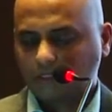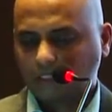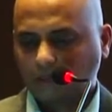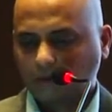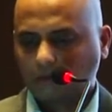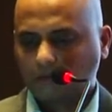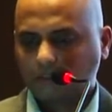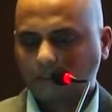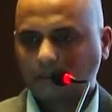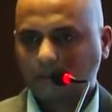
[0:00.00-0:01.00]
We started off
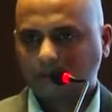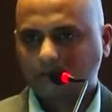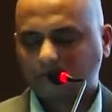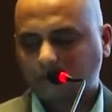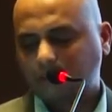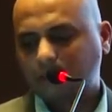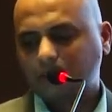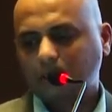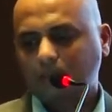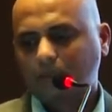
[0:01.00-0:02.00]
in Feb
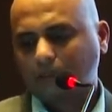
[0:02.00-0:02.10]
this year,